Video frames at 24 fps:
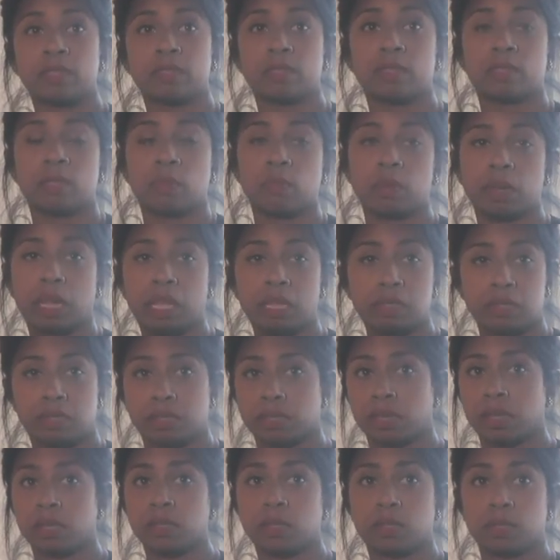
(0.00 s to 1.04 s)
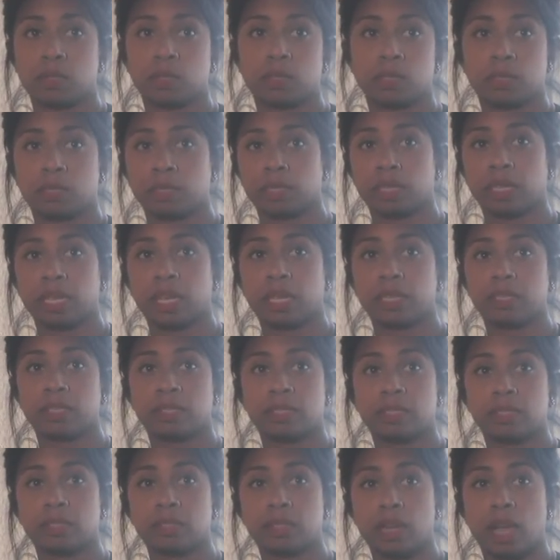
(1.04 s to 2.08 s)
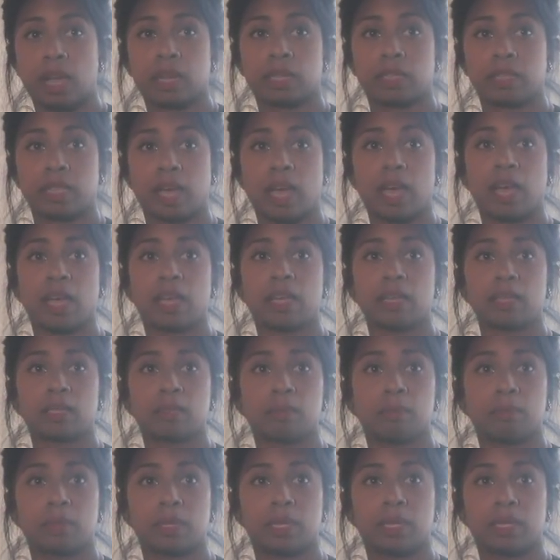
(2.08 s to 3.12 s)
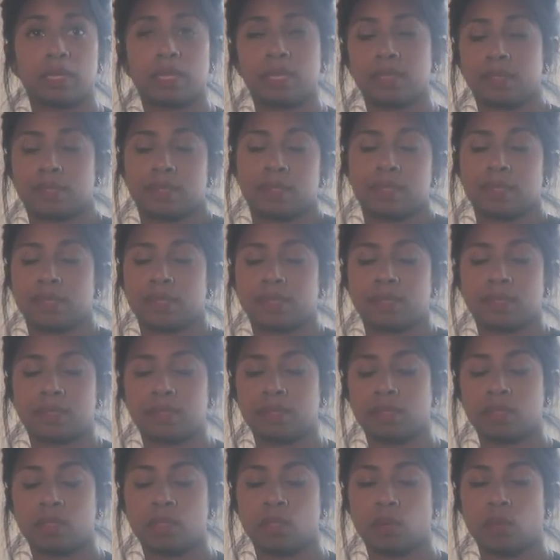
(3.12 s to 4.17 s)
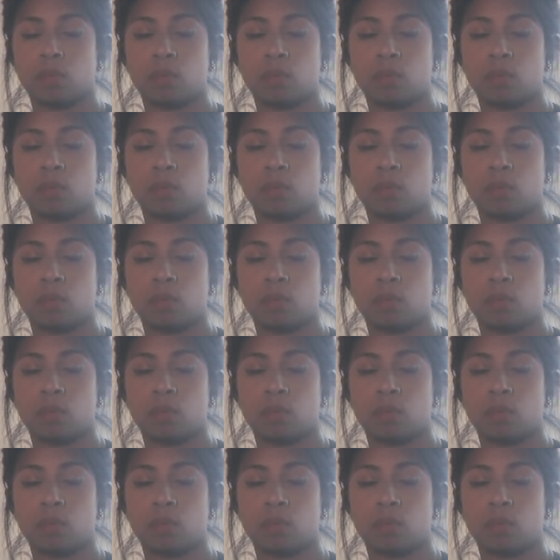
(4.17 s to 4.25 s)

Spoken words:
It's someone else's hustle. You can't knock that. But it's just the